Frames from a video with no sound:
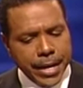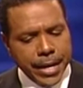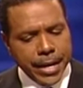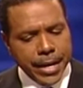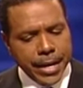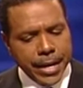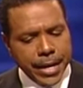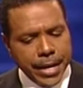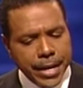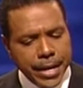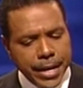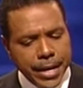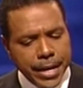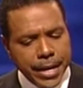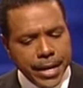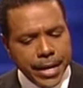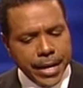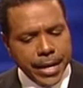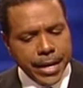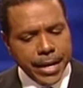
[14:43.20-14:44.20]

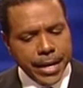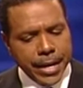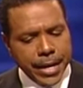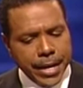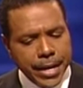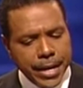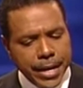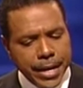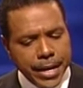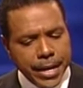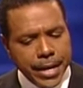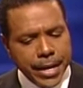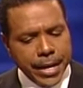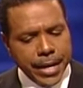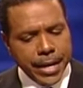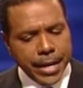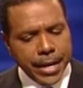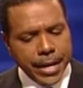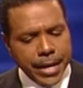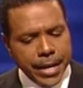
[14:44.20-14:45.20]

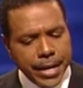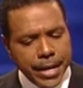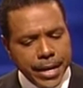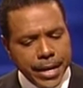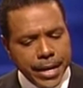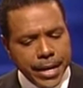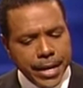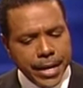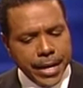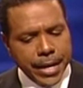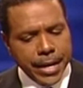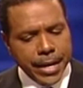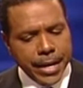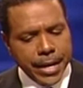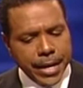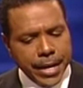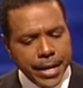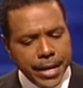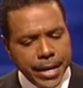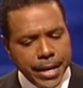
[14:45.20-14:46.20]

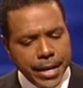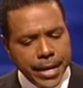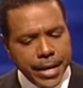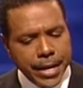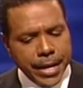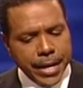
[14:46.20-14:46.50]
No one is speaking in this clip.